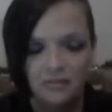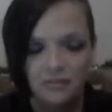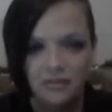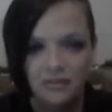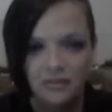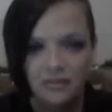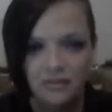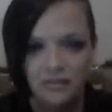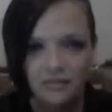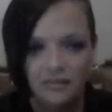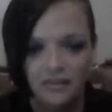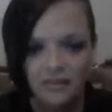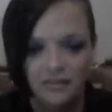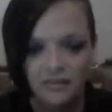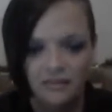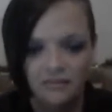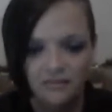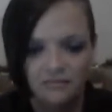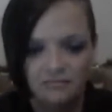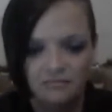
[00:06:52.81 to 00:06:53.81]
uh, like
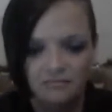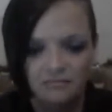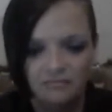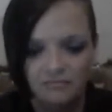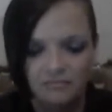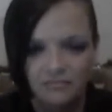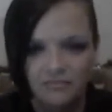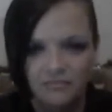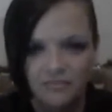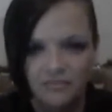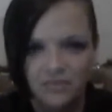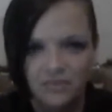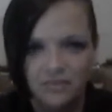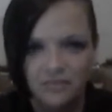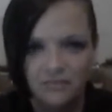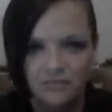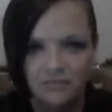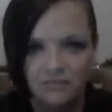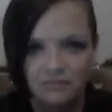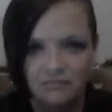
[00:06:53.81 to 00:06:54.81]

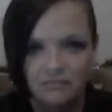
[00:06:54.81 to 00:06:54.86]
just